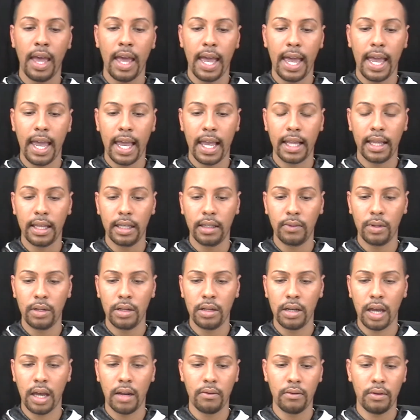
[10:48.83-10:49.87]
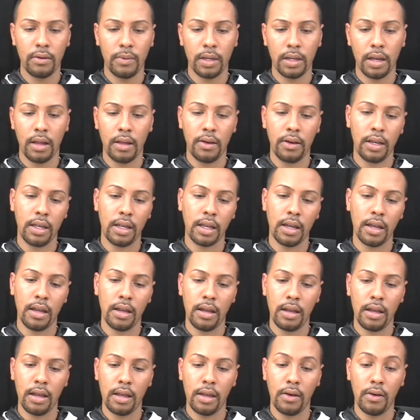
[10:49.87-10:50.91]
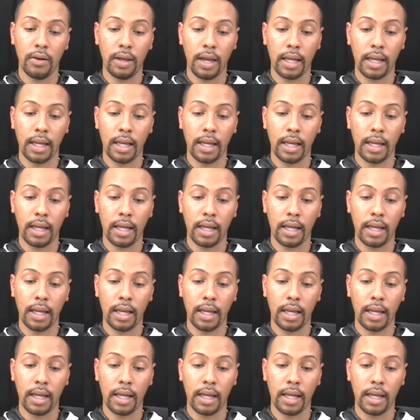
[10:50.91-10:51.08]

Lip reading: And this one, I don't know what color it oh,